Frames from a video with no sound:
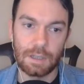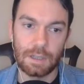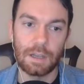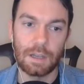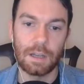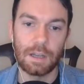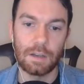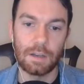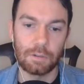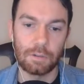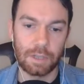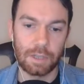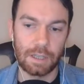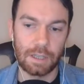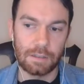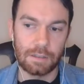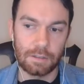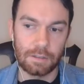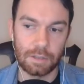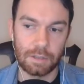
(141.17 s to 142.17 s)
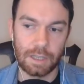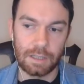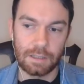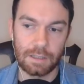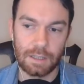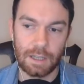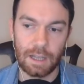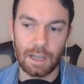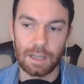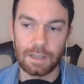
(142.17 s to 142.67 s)
Okay.
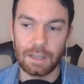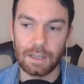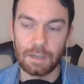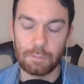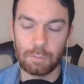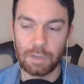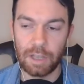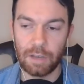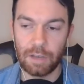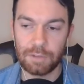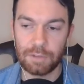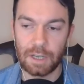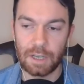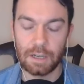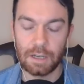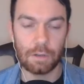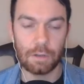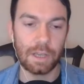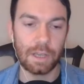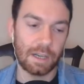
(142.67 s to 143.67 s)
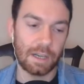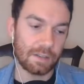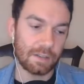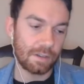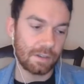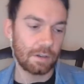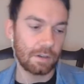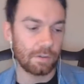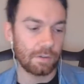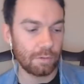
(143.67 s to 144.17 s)
And then we have the
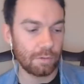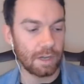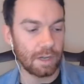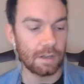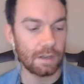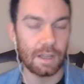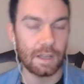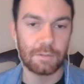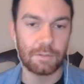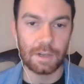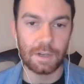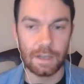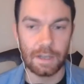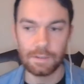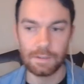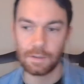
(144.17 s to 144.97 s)
let's concentrate on that.